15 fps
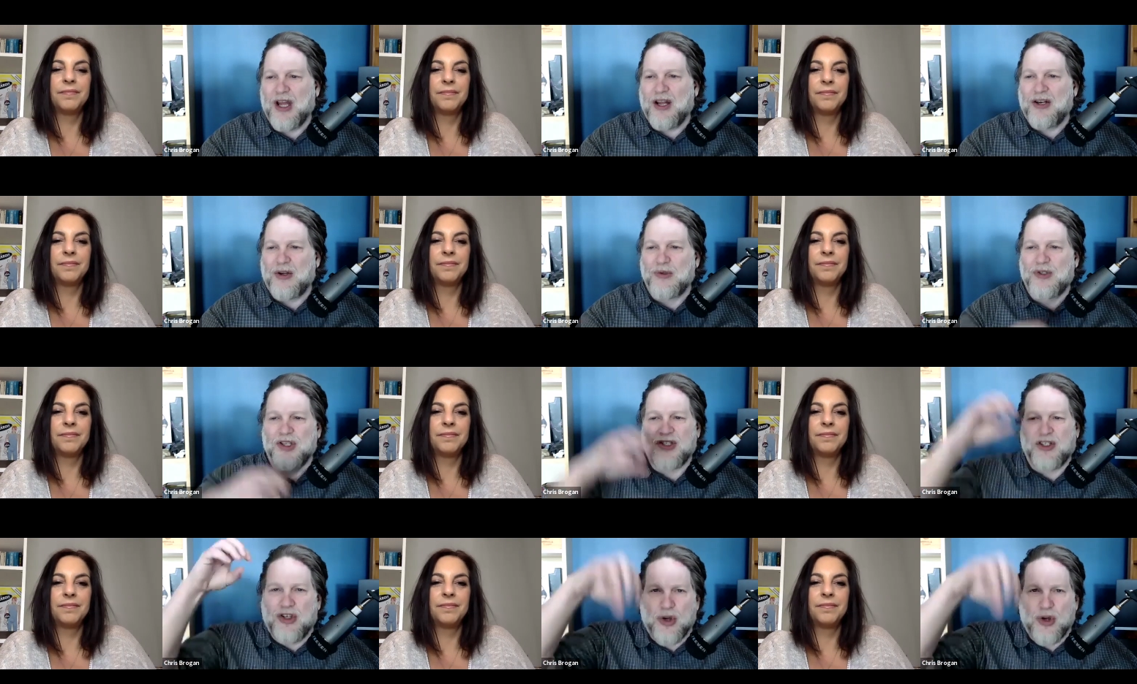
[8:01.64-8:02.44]
Speaker 1: don't just
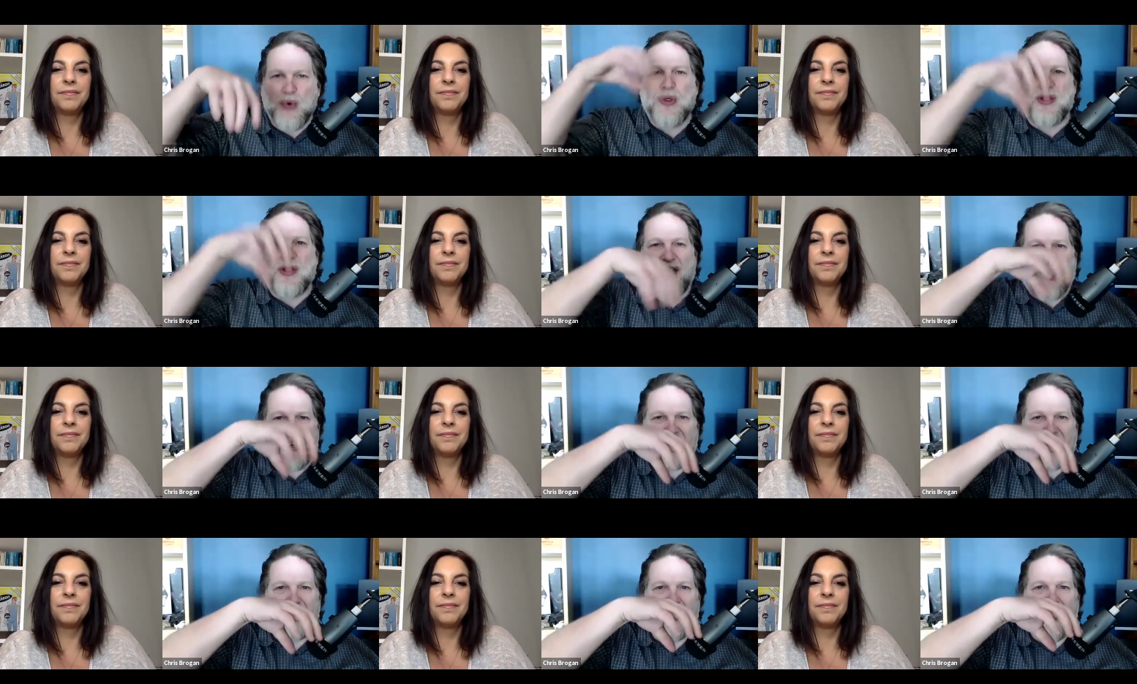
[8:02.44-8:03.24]
do
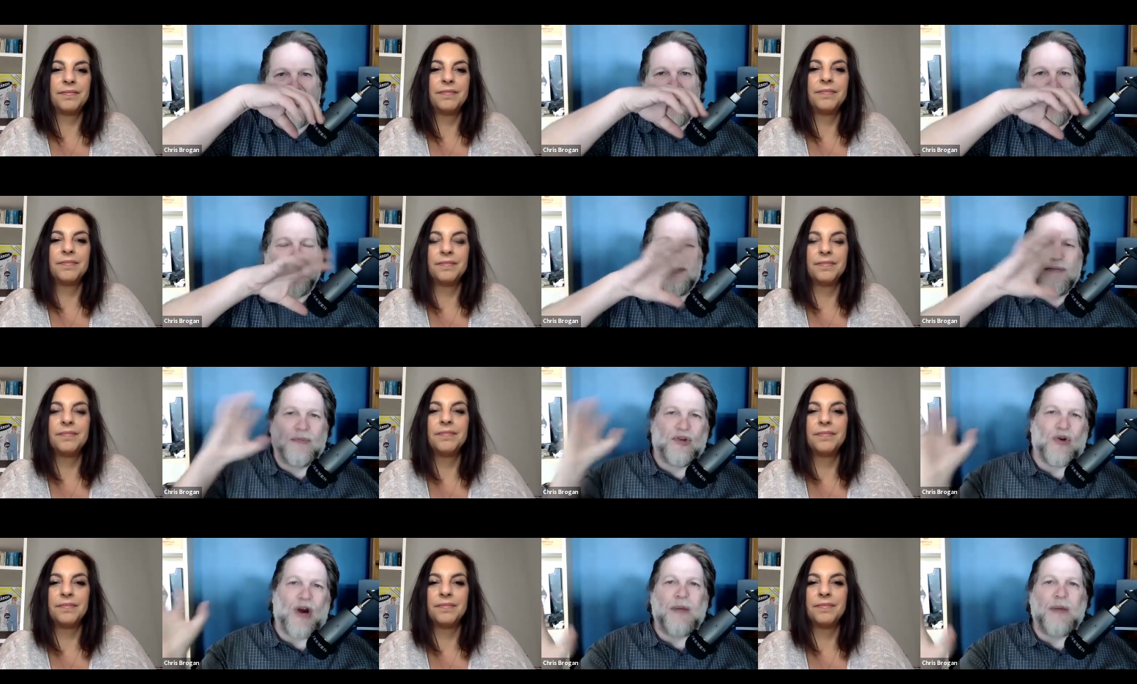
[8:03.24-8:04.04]
things.
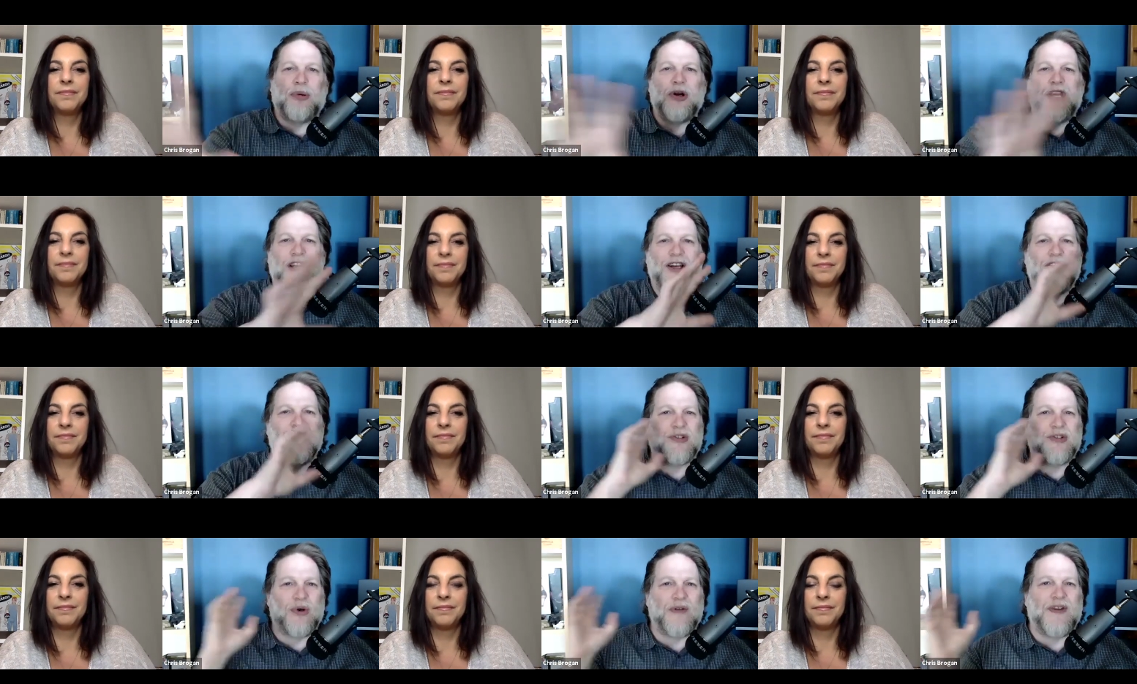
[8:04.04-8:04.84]
Try to put it into
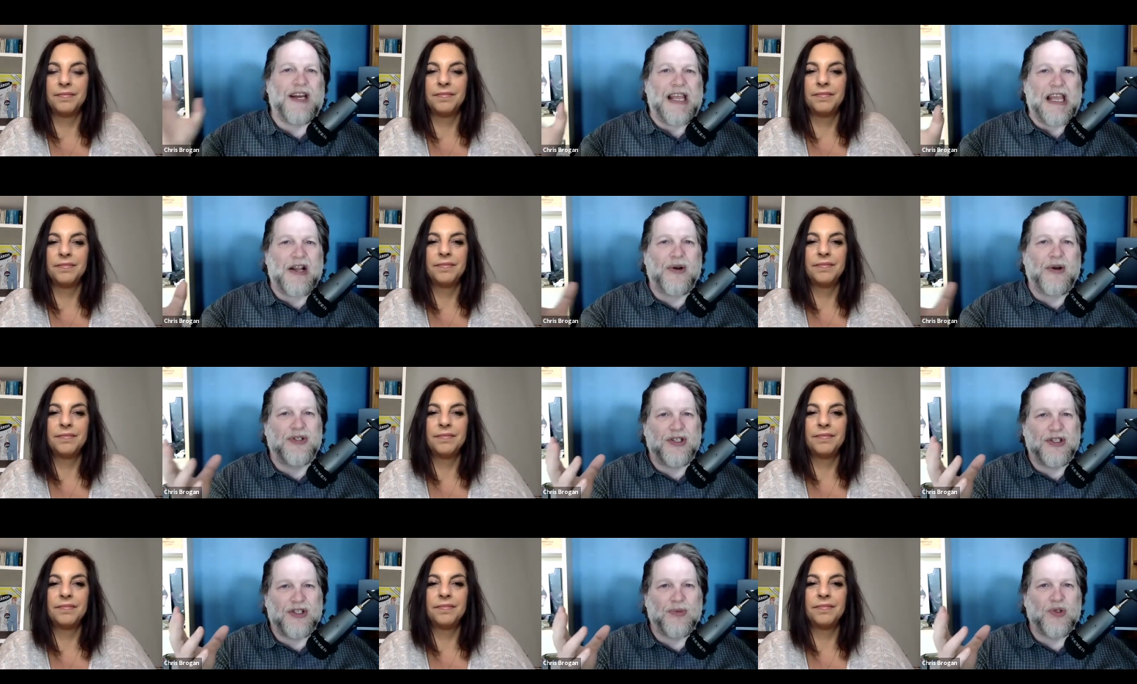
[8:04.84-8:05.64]
sort of an
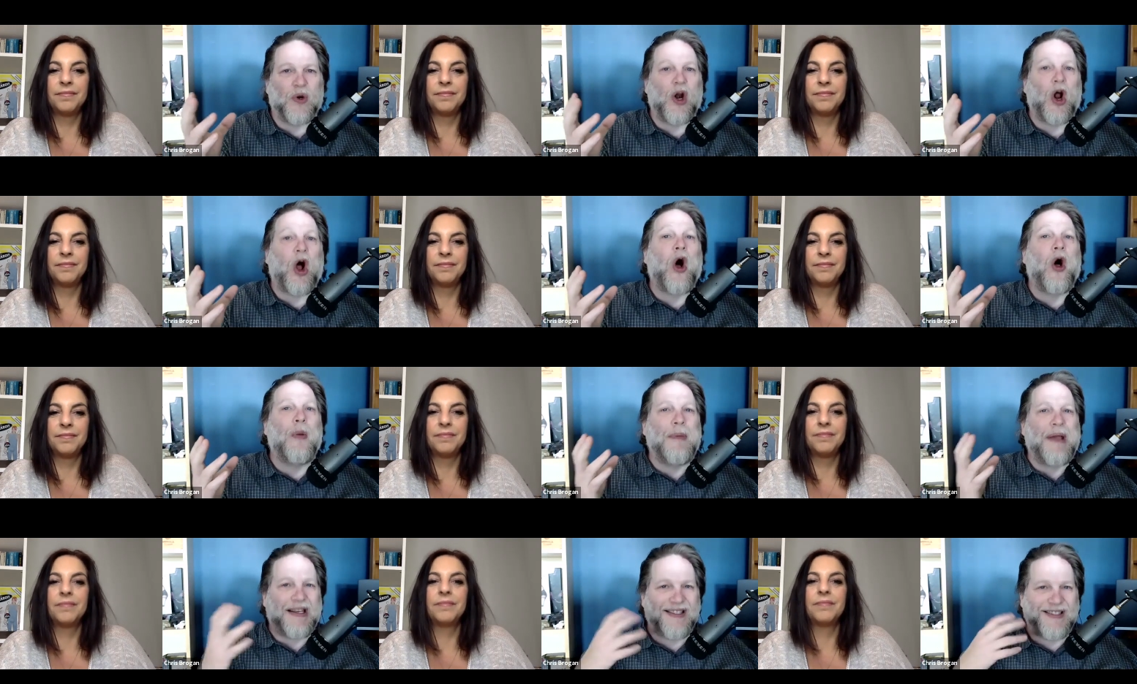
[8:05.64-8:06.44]
ecosystem so it all
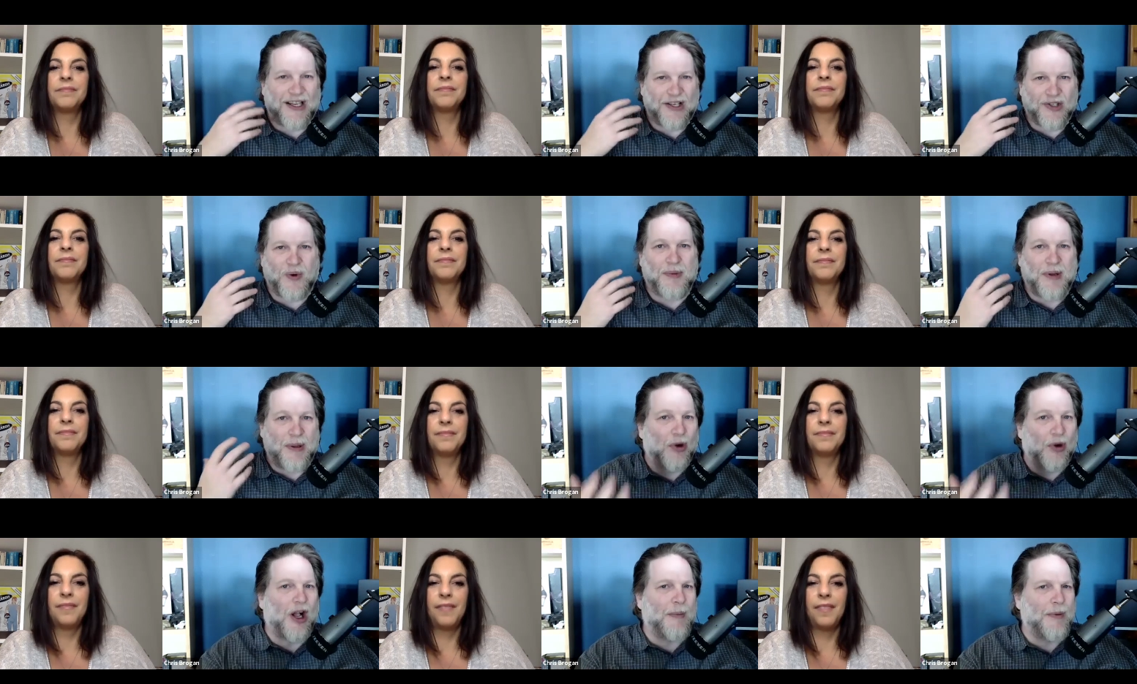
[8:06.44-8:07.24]
makes sense when people
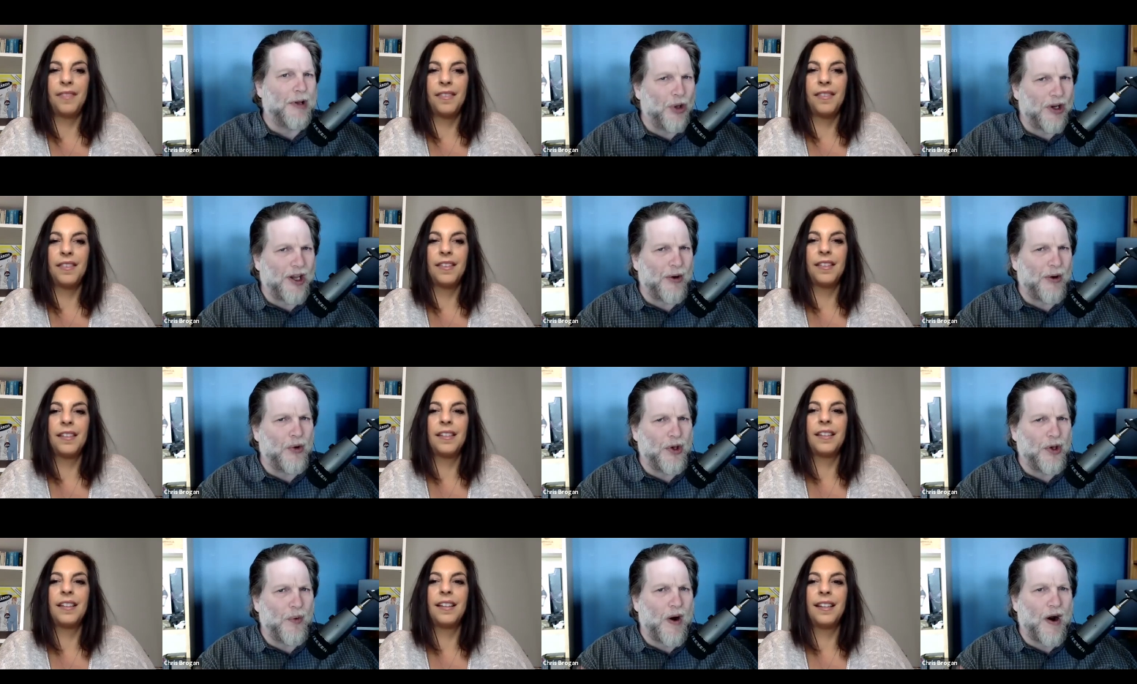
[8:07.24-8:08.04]
come and look at who
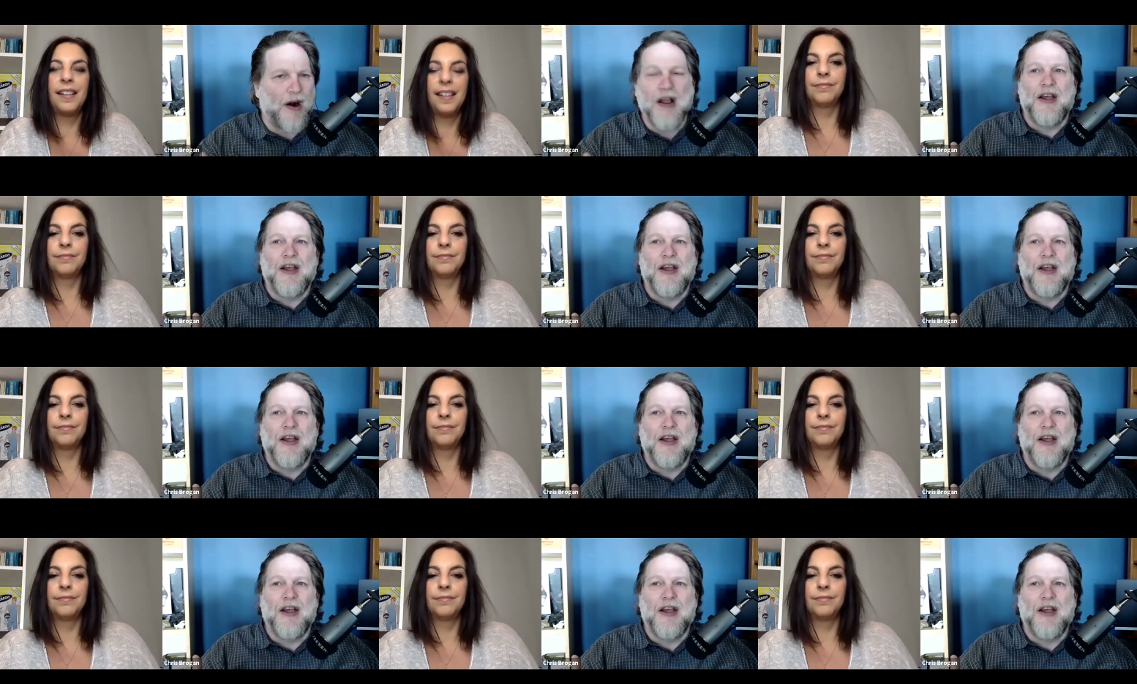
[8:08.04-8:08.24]
you are.